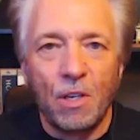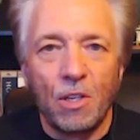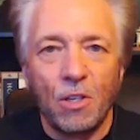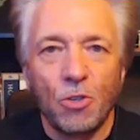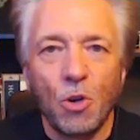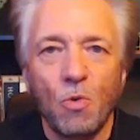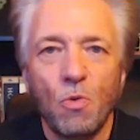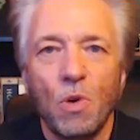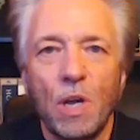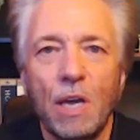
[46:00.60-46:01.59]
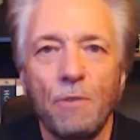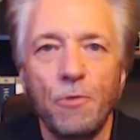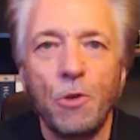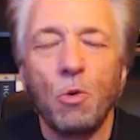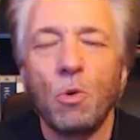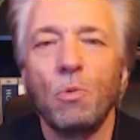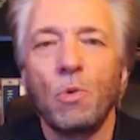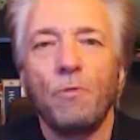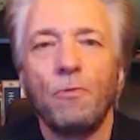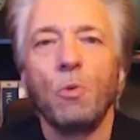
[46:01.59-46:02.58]
So if you
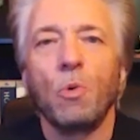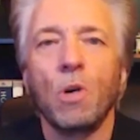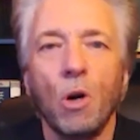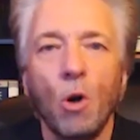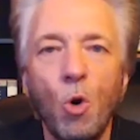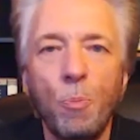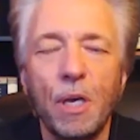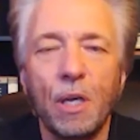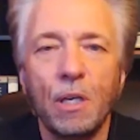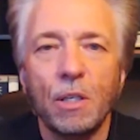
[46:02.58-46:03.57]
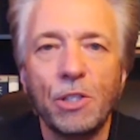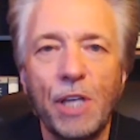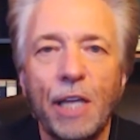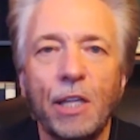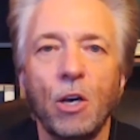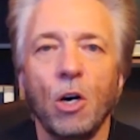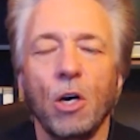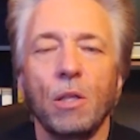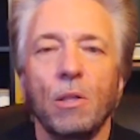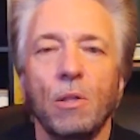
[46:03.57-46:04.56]
were a Hopi standing on the